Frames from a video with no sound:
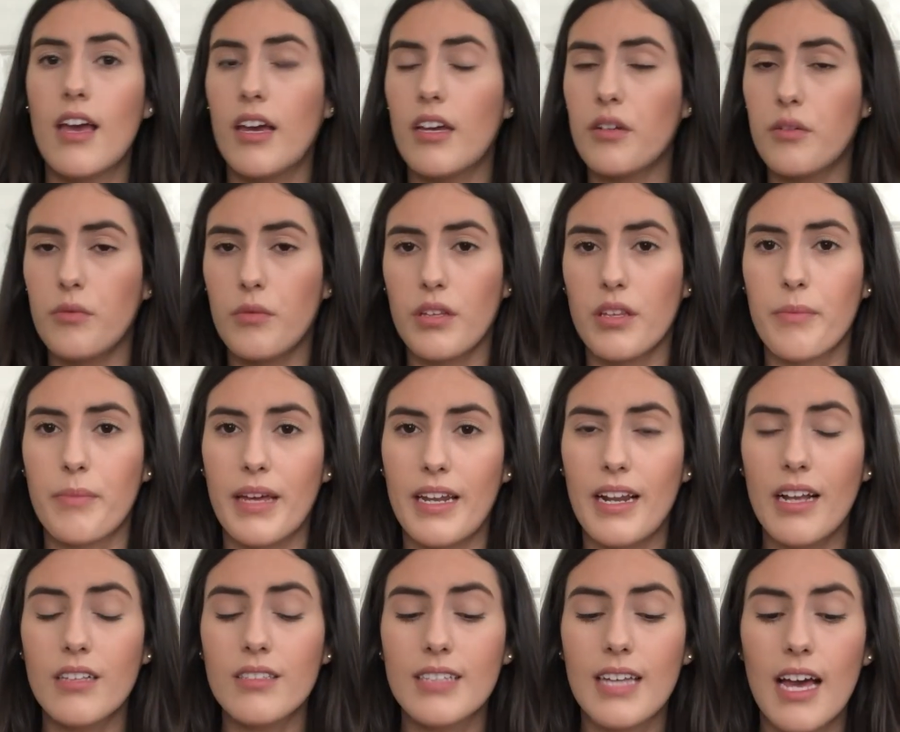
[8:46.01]
and a really bad
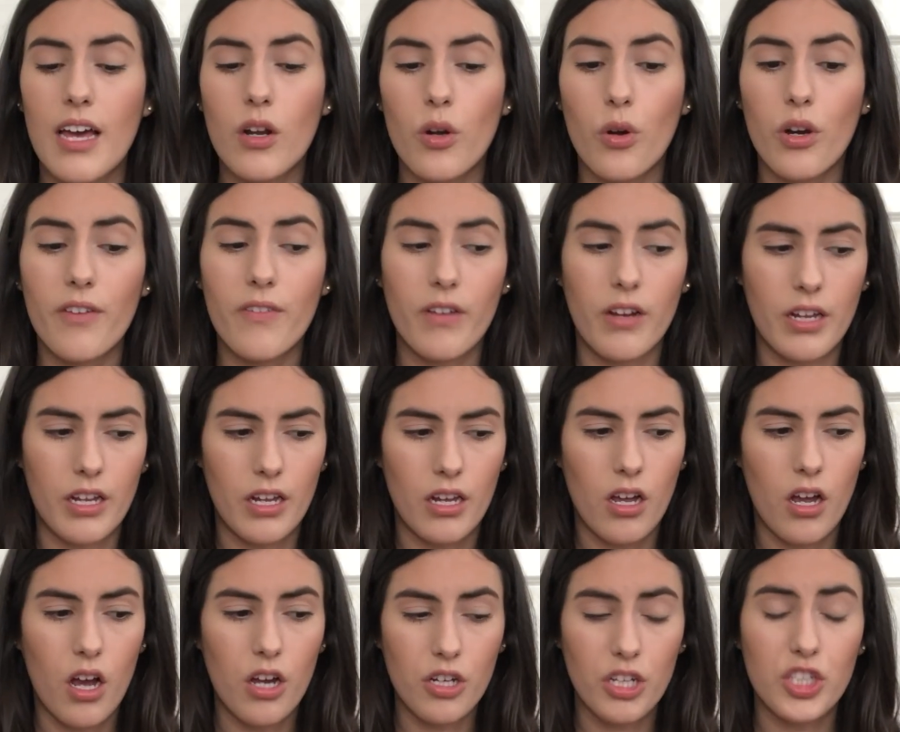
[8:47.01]
LSAT, or if
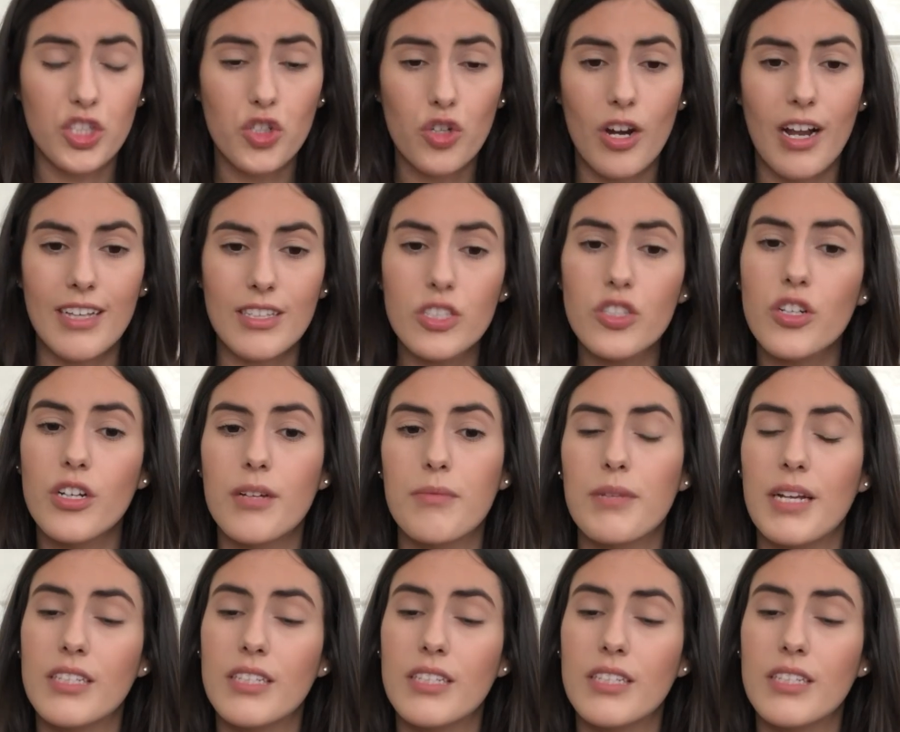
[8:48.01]
on your transcript